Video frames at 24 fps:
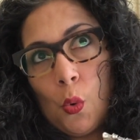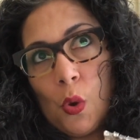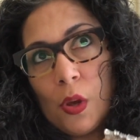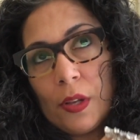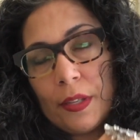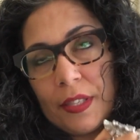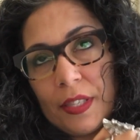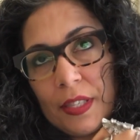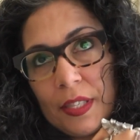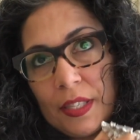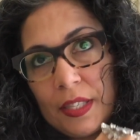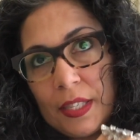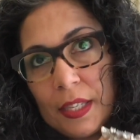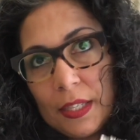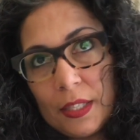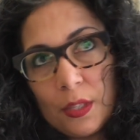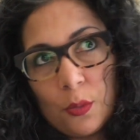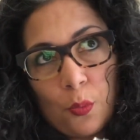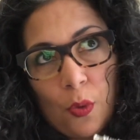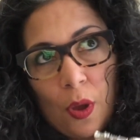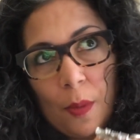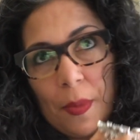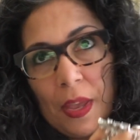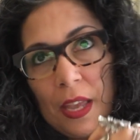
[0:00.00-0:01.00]
cis
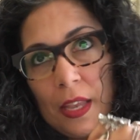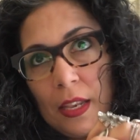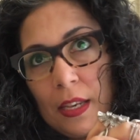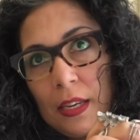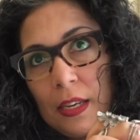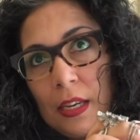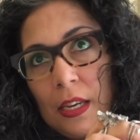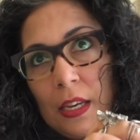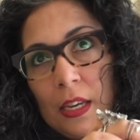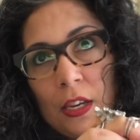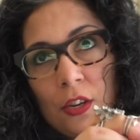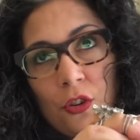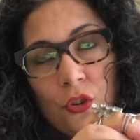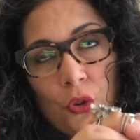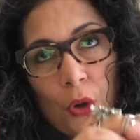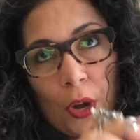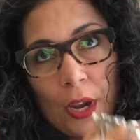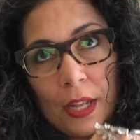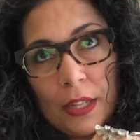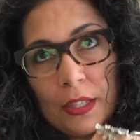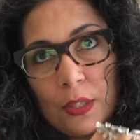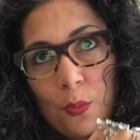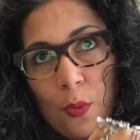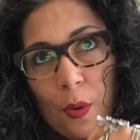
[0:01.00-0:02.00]
women,
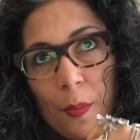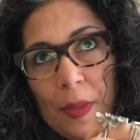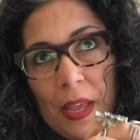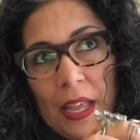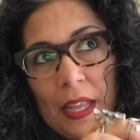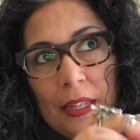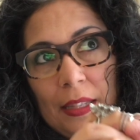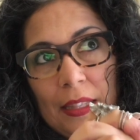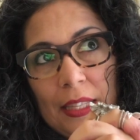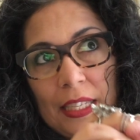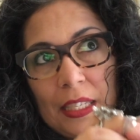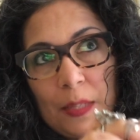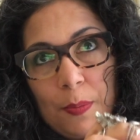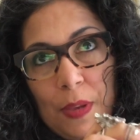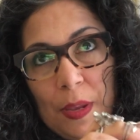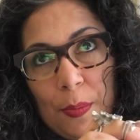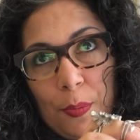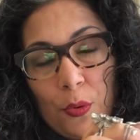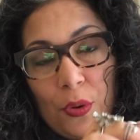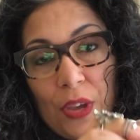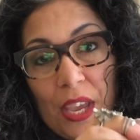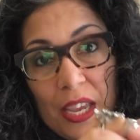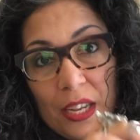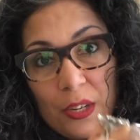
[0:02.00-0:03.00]
trans women, these people
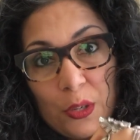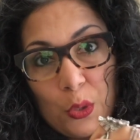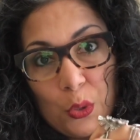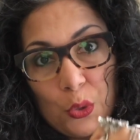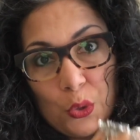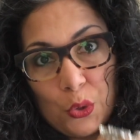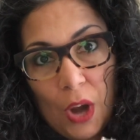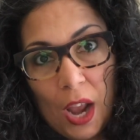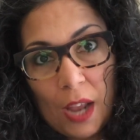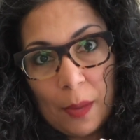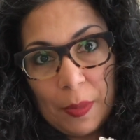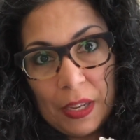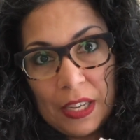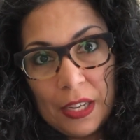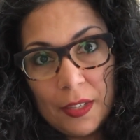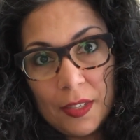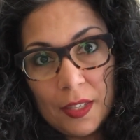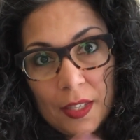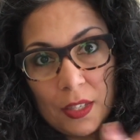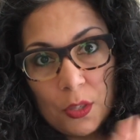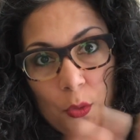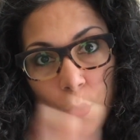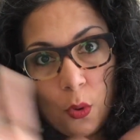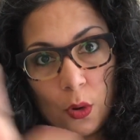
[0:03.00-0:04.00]
can't do drag because
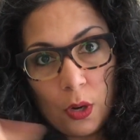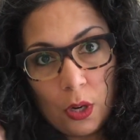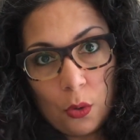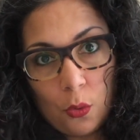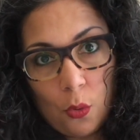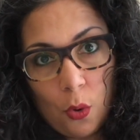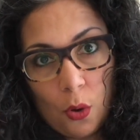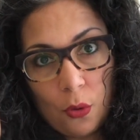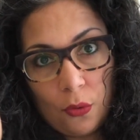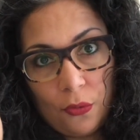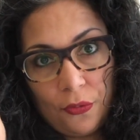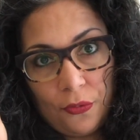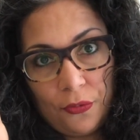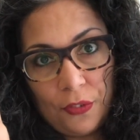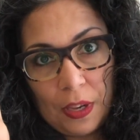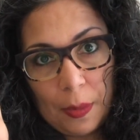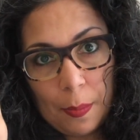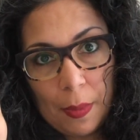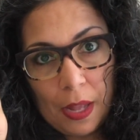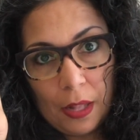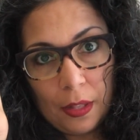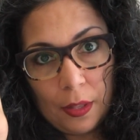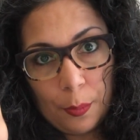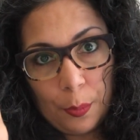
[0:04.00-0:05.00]
it's quote unquote
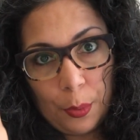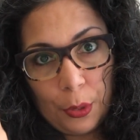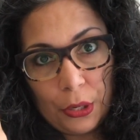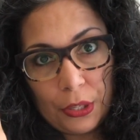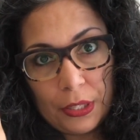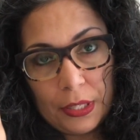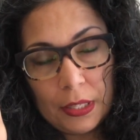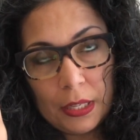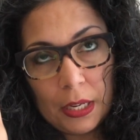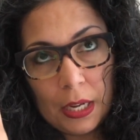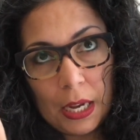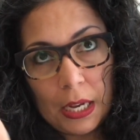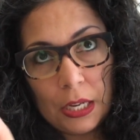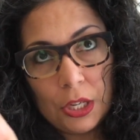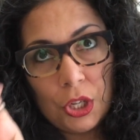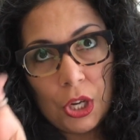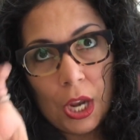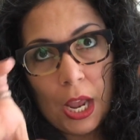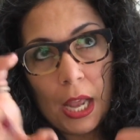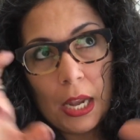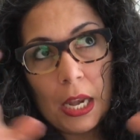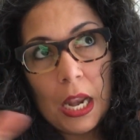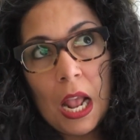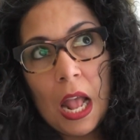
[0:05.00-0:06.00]
female
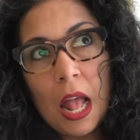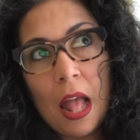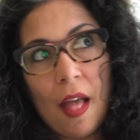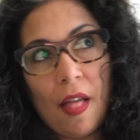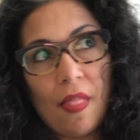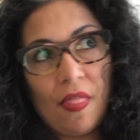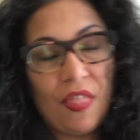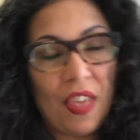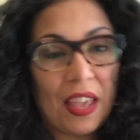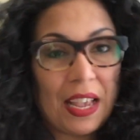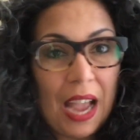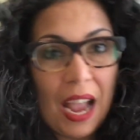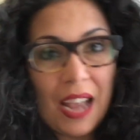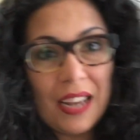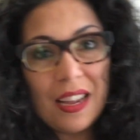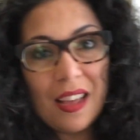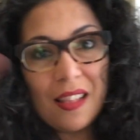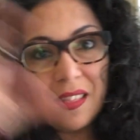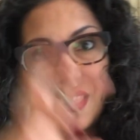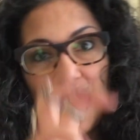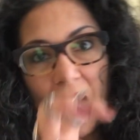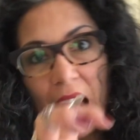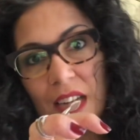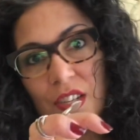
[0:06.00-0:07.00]
impersonation, they kind of
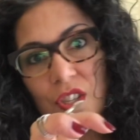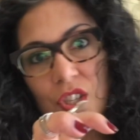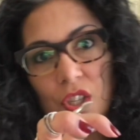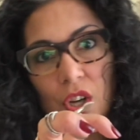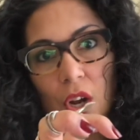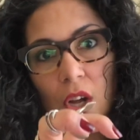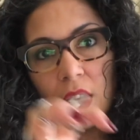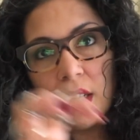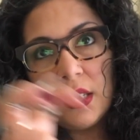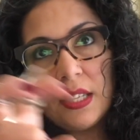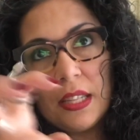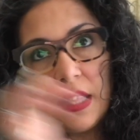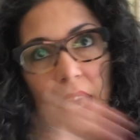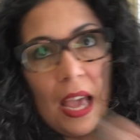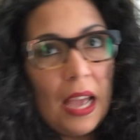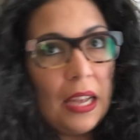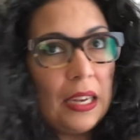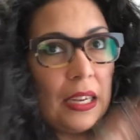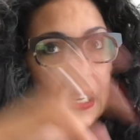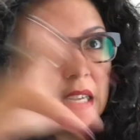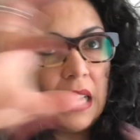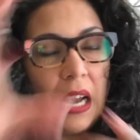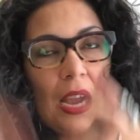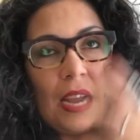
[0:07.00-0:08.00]
latched onto that
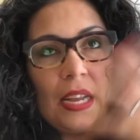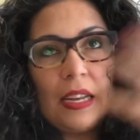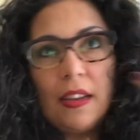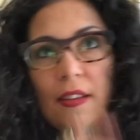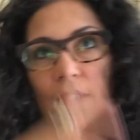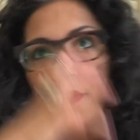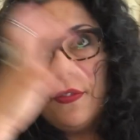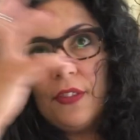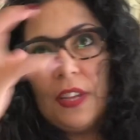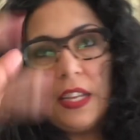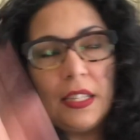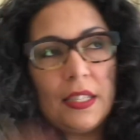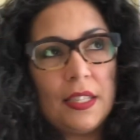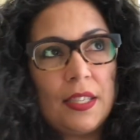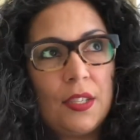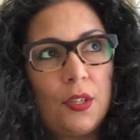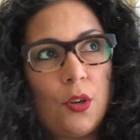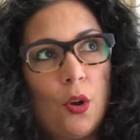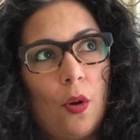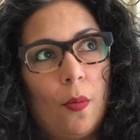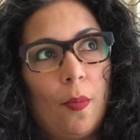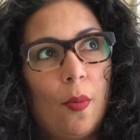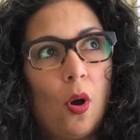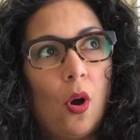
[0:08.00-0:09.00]
and kind of it
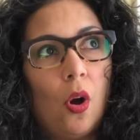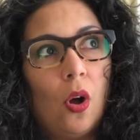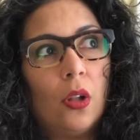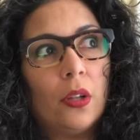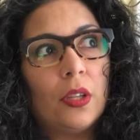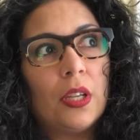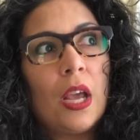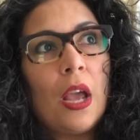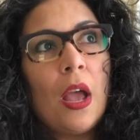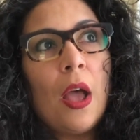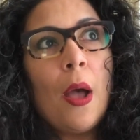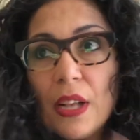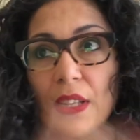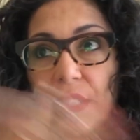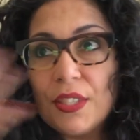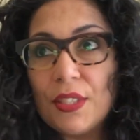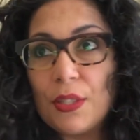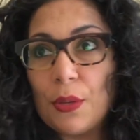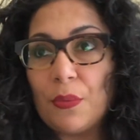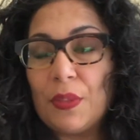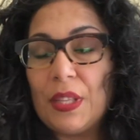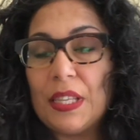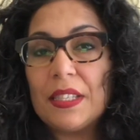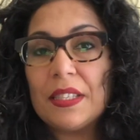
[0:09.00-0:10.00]
snowballed. So
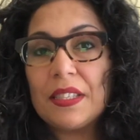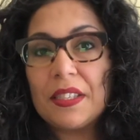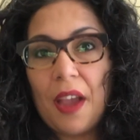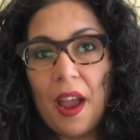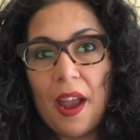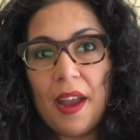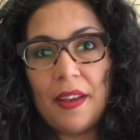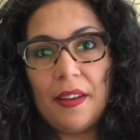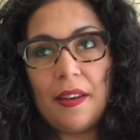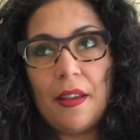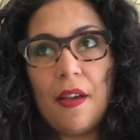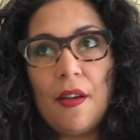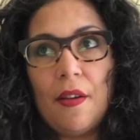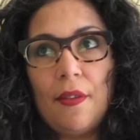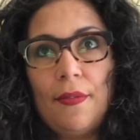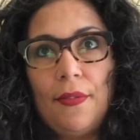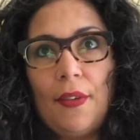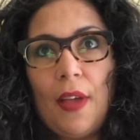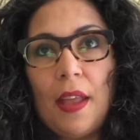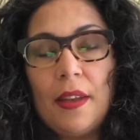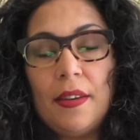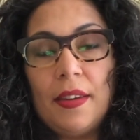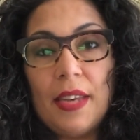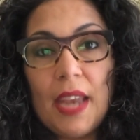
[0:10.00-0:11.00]
this kind of
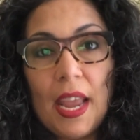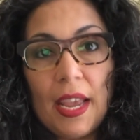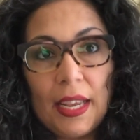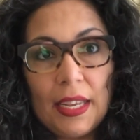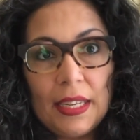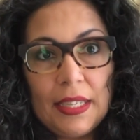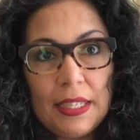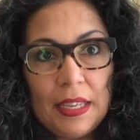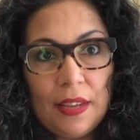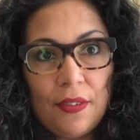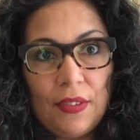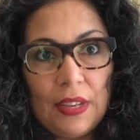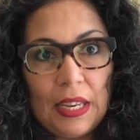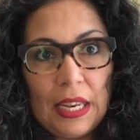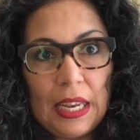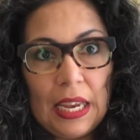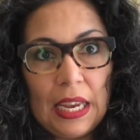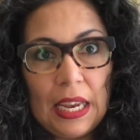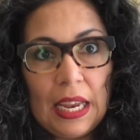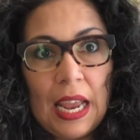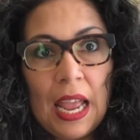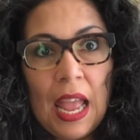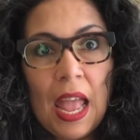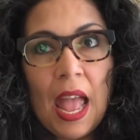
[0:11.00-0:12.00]

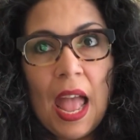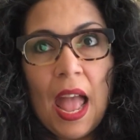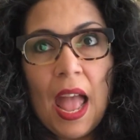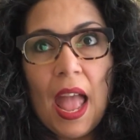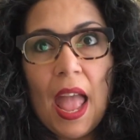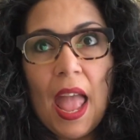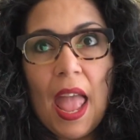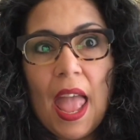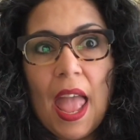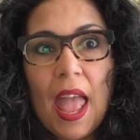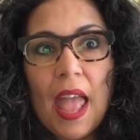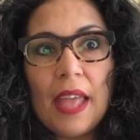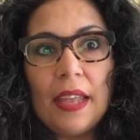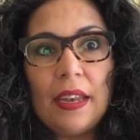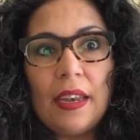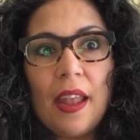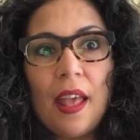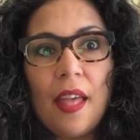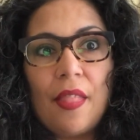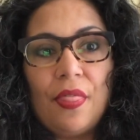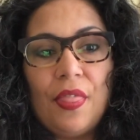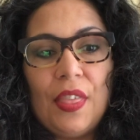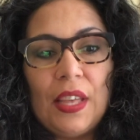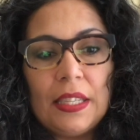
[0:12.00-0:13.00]
negativity and
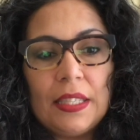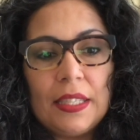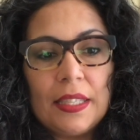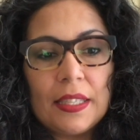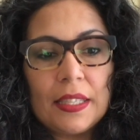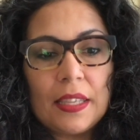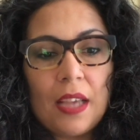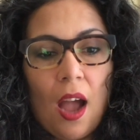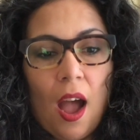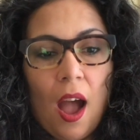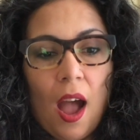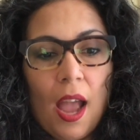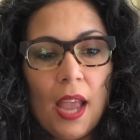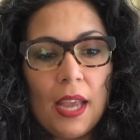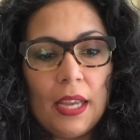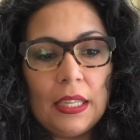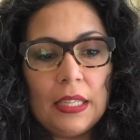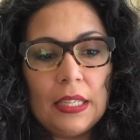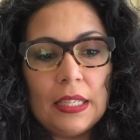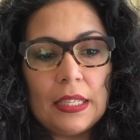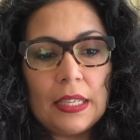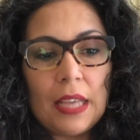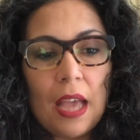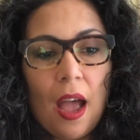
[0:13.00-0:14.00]
this
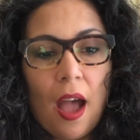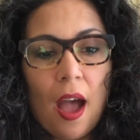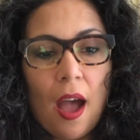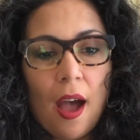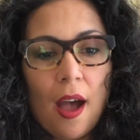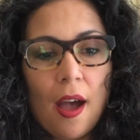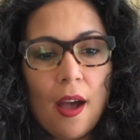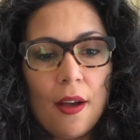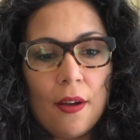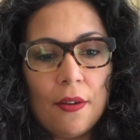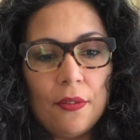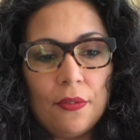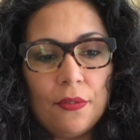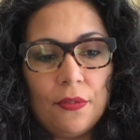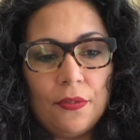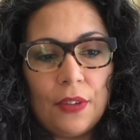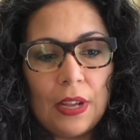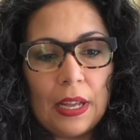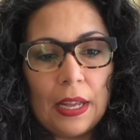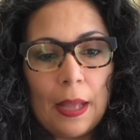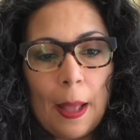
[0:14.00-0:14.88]
kind of